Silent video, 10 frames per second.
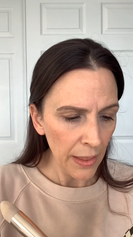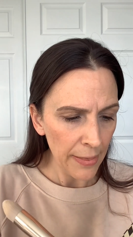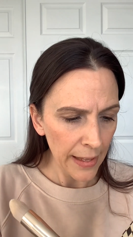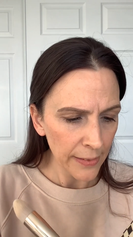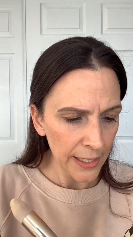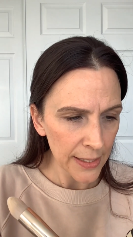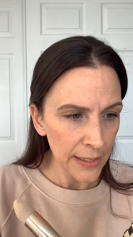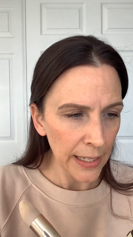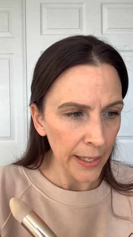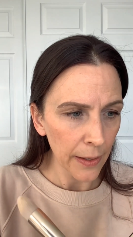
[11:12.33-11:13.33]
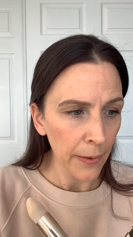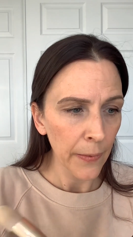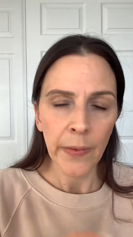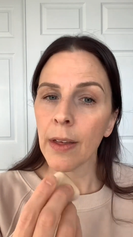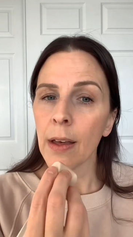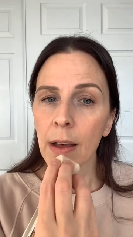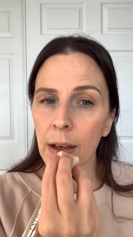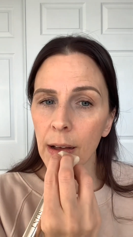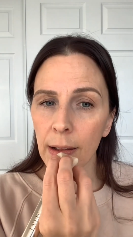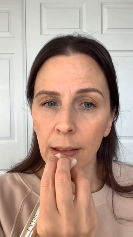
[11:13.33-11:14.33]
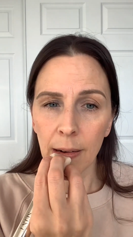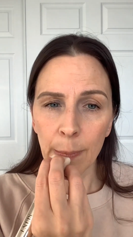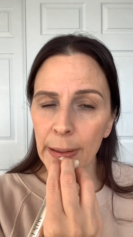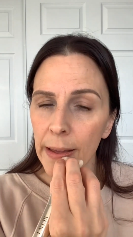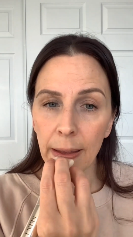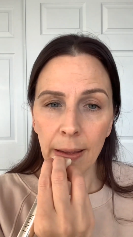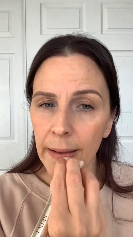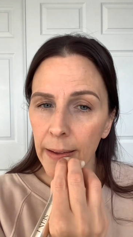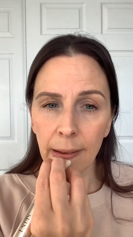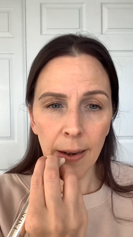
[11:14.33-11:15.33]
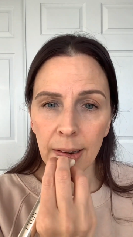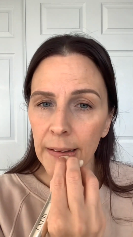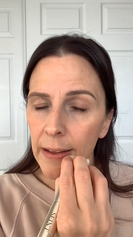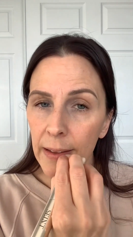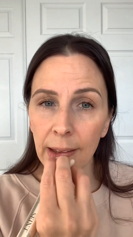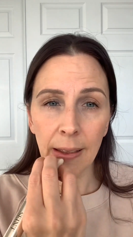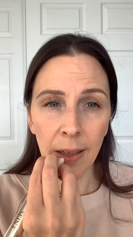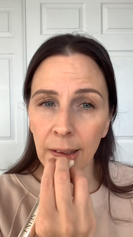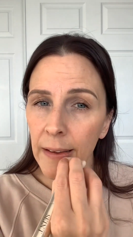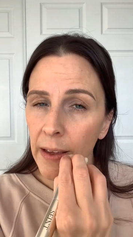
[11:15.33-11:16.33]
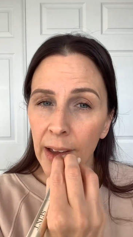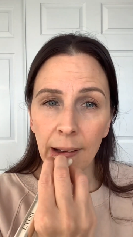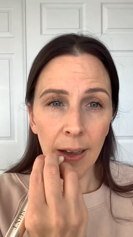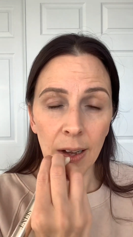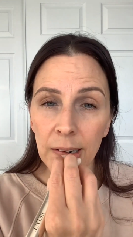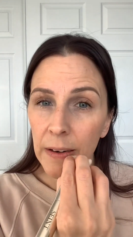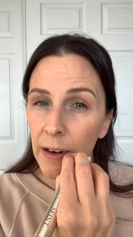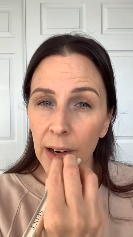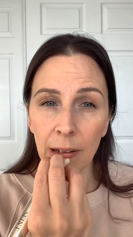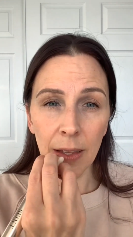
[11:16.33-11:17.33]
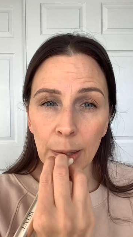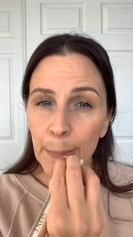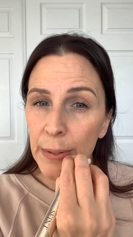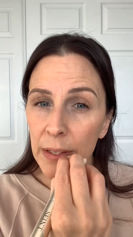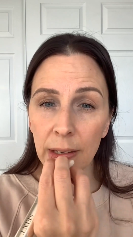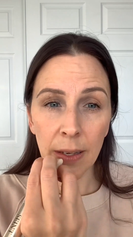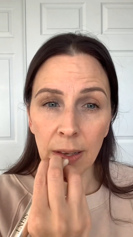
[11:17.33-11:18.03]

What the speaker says: then let's take a little bit and just under our lips